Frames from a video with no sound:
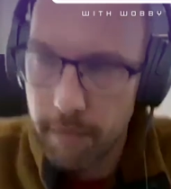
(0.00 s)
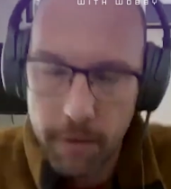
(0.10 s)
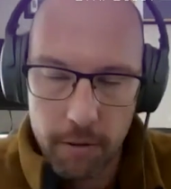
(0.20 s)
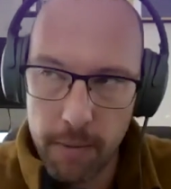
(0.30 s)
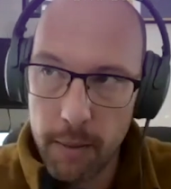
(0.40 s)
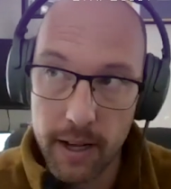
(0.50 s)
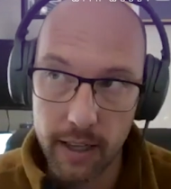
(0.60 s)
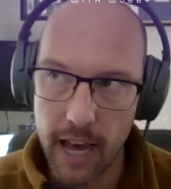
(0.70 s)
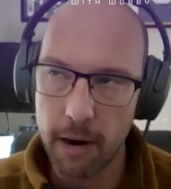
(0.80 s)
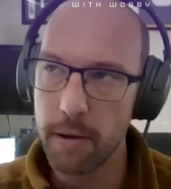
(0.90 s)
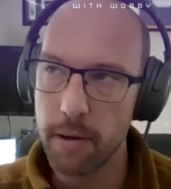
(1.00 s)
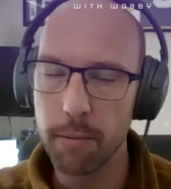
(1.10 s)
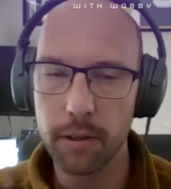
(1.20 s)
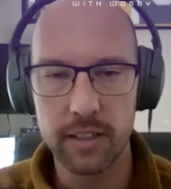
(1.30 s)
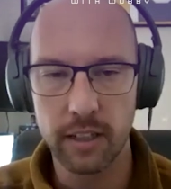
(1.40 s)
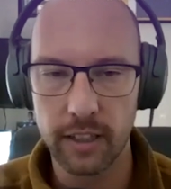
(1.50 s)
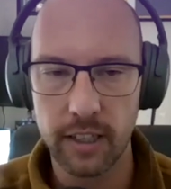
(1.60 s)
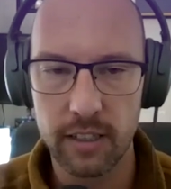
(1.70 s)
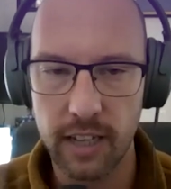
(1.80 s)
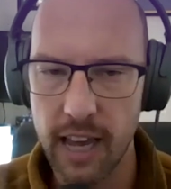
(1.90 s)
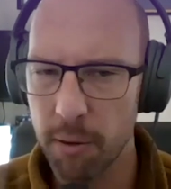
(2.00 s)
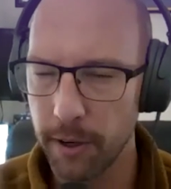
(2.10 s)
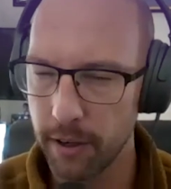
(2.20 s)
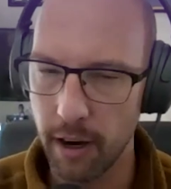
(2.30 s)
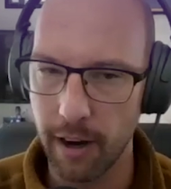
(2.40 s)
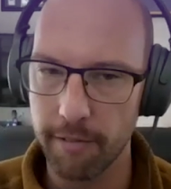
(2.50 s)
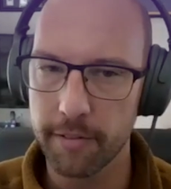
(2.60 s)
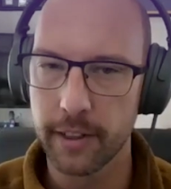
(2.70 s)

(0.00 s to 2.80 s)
and for maybe a lot of people, he's kind of written off.